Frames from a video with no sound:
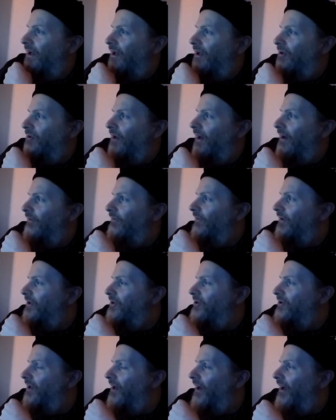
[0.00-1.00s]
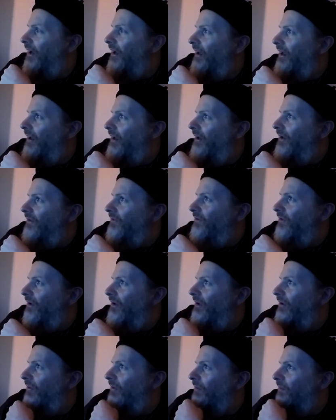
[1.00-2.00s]
Crayfish, yeah.
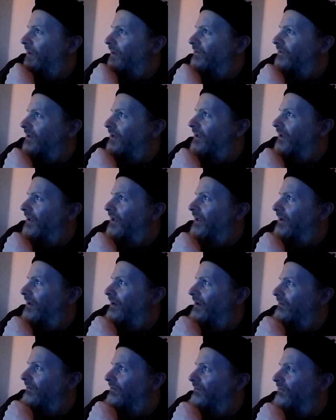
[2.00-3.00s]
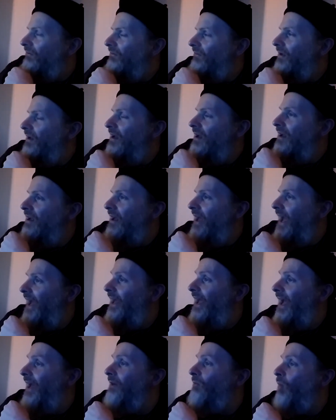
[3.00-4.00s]
So basically,
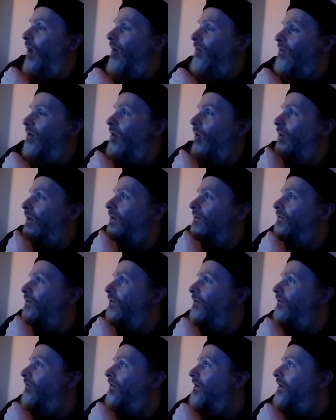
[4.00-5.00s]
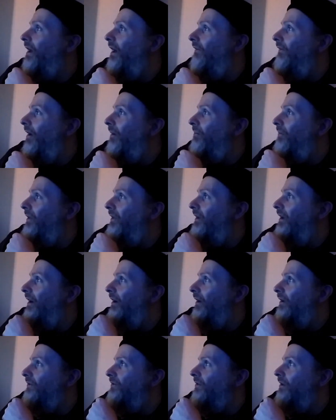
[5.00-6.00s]
and well recorded too for a live album of the
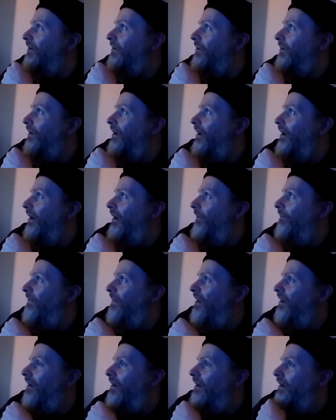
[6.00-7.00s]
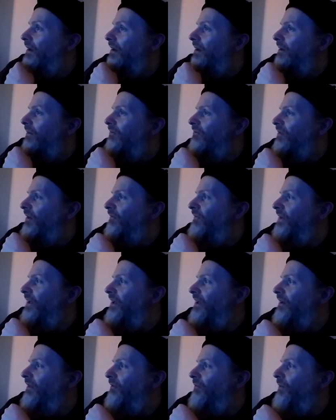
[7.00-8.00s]
era. So
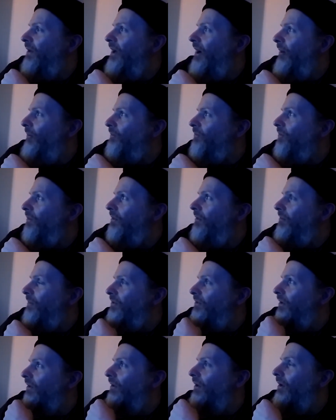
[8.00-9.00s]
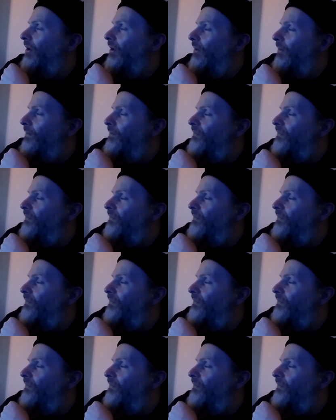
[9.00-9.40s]
roughly 3 albums worth of material